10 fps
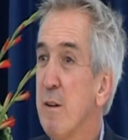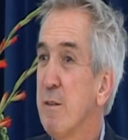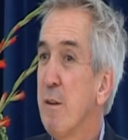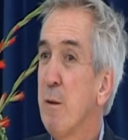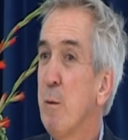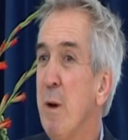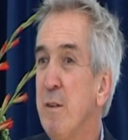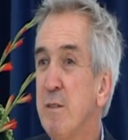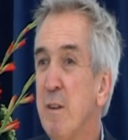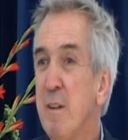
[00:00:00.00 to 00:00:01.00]
So the
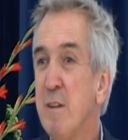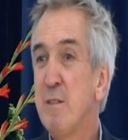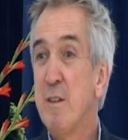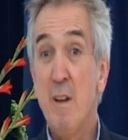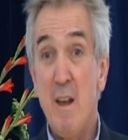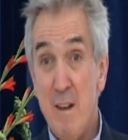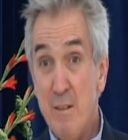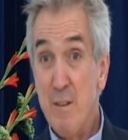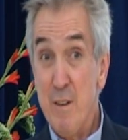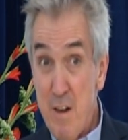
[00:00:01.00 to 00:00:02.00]
question is
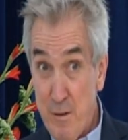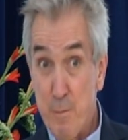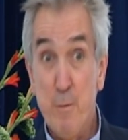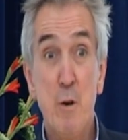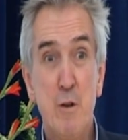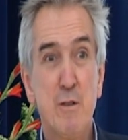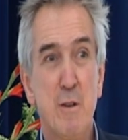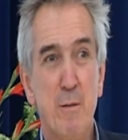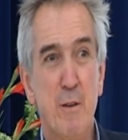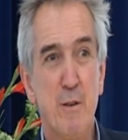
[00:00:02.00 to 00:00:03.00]
this
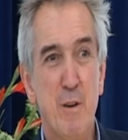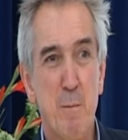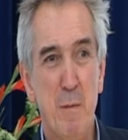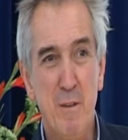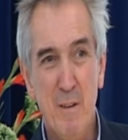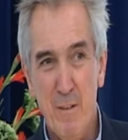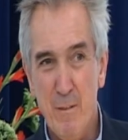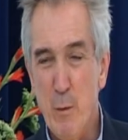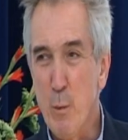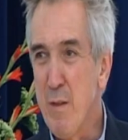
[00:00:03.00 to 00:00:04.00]
version of the treatment,
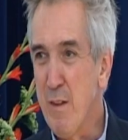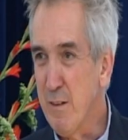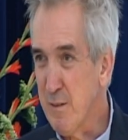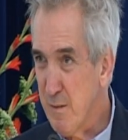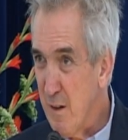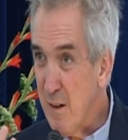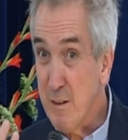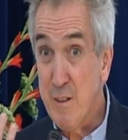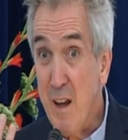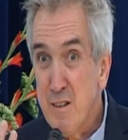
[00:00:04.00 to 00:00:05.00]
the one that's
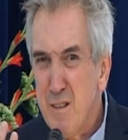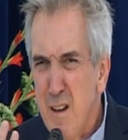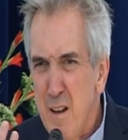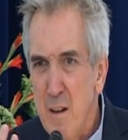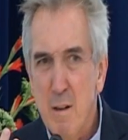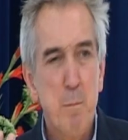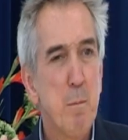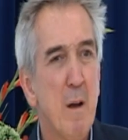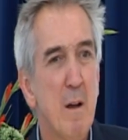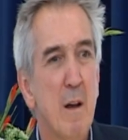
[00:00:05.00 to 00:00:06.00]
sexy,
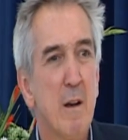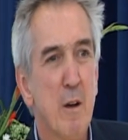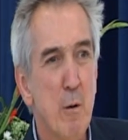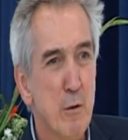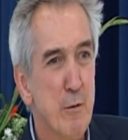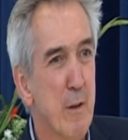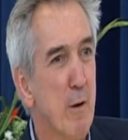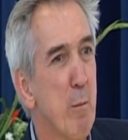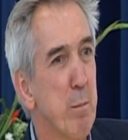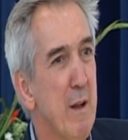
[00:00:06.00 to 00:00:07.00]
goes for
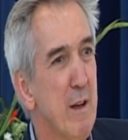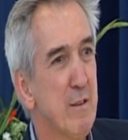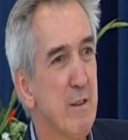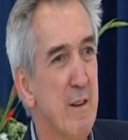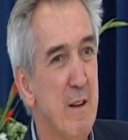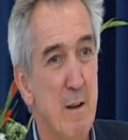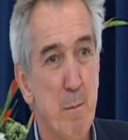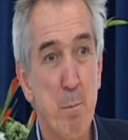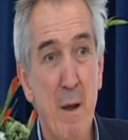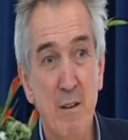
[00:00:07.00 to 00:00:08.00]
complexity,
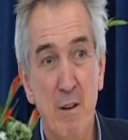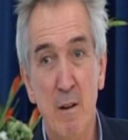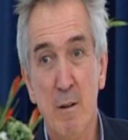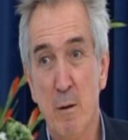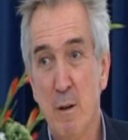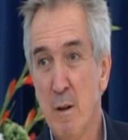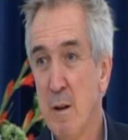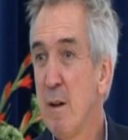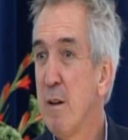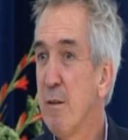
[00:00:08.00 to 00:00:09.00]
better
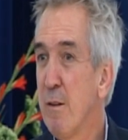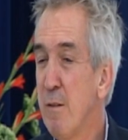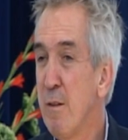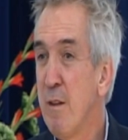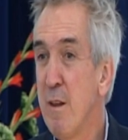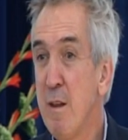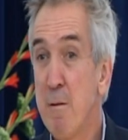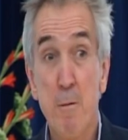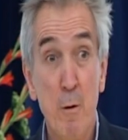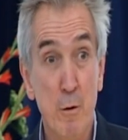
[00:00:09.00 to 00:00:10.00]
than the
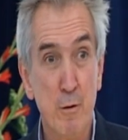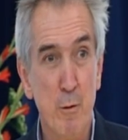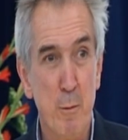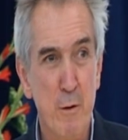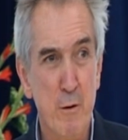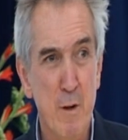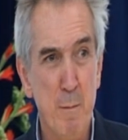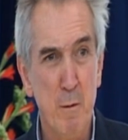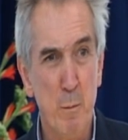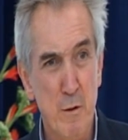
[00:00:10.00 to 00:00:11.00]
focus form of the
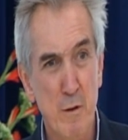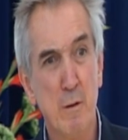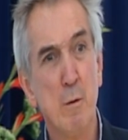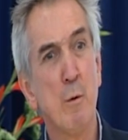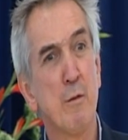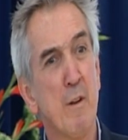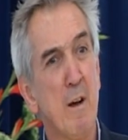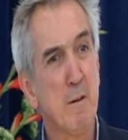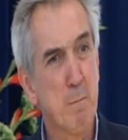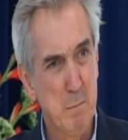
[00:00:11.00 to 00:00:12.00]
treatment, which ignores
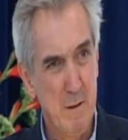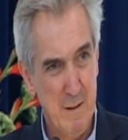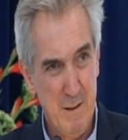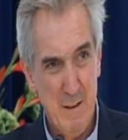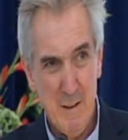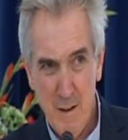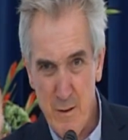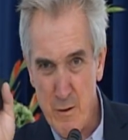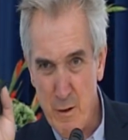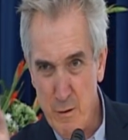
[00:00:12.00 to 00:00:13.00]
that
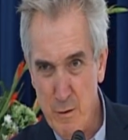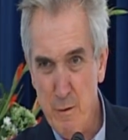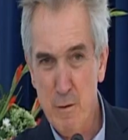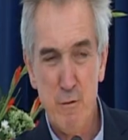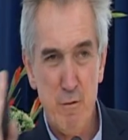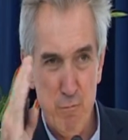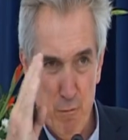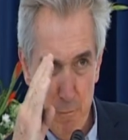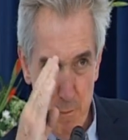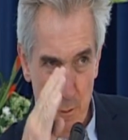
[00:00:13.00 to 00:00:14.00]
and just
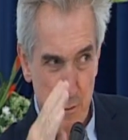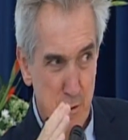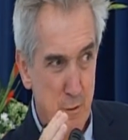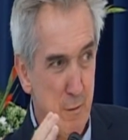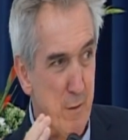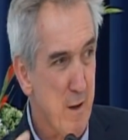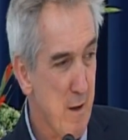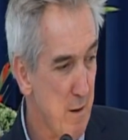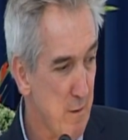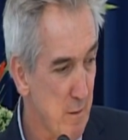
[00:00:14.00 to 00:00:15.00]
focuses on the
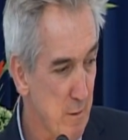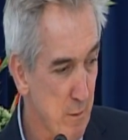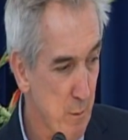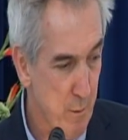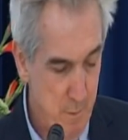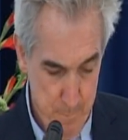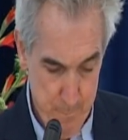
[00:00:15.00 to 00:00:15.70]
eating disorder?